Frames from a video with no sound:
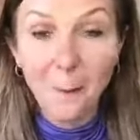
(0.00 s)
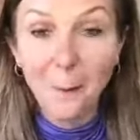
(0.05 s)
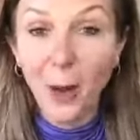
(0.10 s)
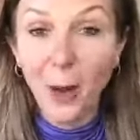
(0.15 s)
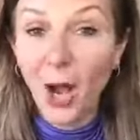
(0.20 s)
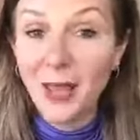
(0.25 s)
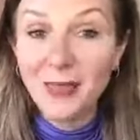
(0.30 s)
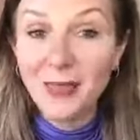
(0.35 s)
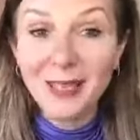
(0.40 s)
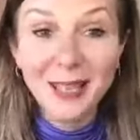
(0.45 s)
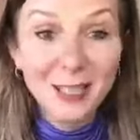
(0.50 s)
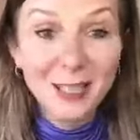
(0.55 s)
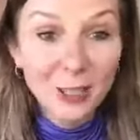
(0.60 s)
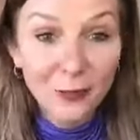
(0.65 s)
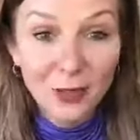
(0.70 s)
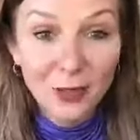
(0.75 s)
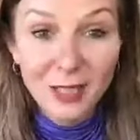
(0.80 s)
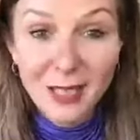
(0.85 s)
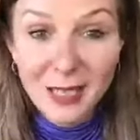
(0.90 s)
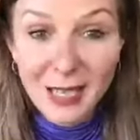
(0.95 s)
by the end
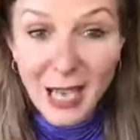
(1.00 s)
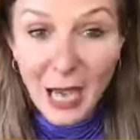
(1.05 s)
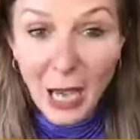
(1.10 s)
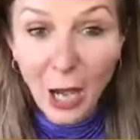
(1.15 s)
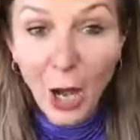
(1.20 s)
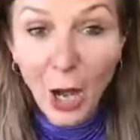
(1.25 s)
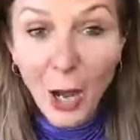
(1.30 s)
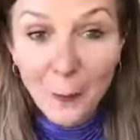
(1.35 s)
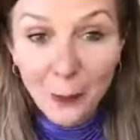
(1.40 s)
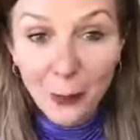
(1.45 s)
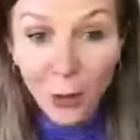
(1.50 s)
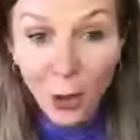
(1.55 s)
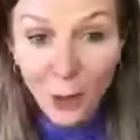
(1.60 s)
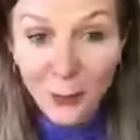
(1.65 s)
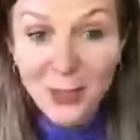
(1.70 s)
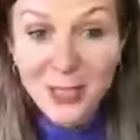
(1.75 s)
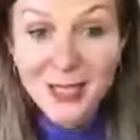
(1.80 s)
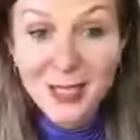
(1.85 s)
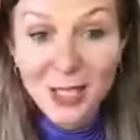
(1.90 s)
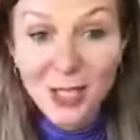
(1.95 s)
of the year. I
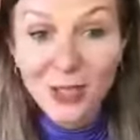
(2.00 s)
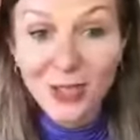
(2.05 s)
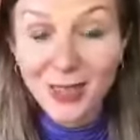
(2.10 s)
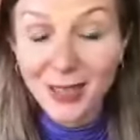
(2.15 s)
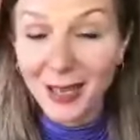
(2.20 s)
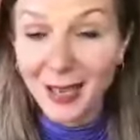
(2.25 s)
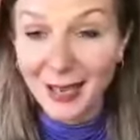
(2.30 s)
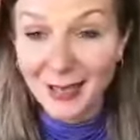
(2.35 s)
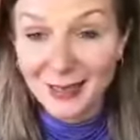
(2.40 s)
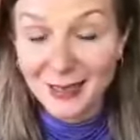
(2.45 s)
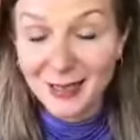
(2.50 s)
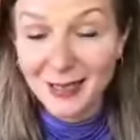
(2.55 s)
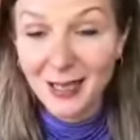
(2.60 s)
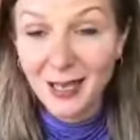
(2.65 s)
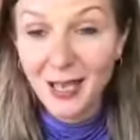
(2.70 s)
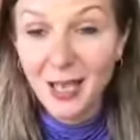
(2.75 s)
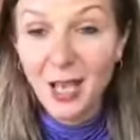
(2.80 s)
promise you that.